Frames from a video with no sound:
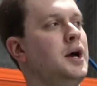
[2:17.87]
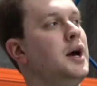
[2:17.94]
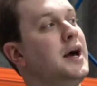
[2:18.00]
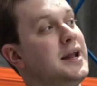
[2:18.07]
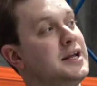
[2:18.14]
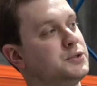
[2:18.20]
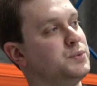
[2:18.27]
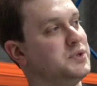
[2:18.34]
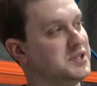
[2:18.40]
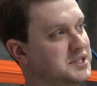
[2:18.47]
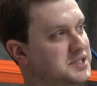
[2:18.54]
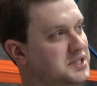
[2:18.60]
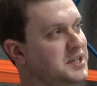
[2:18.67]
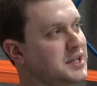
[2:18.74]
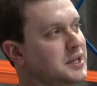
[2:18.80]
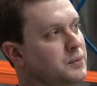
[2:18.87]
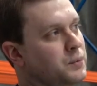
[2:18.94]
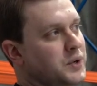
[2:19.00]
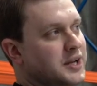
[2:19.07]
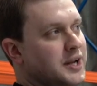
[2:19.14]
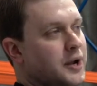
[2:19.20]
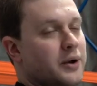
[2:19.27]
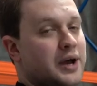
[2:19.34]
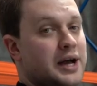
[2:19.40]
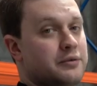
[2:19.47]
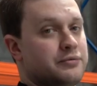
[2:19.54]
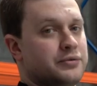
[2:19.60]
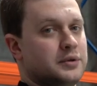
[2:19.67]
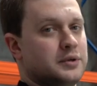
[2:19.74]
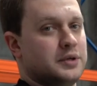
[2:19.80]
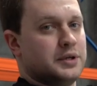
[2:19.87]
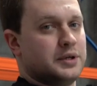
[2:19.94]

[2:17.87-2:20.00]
And as we can see, we now have